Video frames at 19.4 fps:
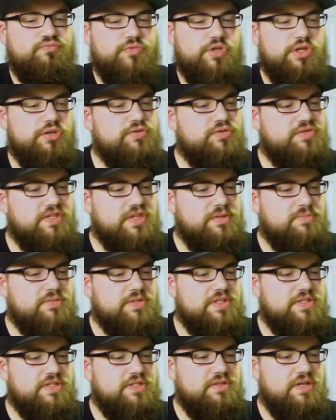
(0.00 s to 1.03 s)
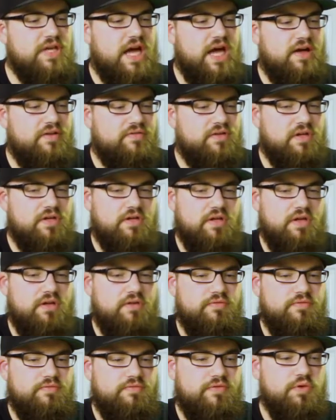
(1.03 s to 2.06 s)
You seemed to have
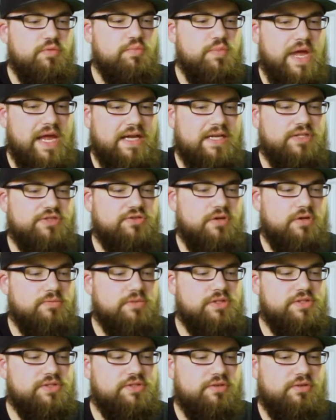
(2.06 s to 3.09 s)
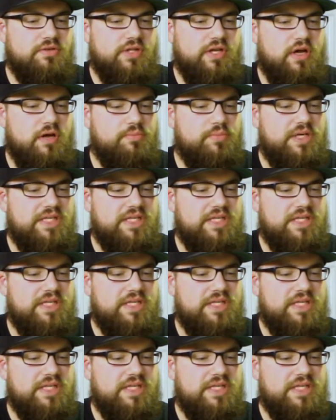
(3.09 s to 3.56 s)
a few mana troubles early on,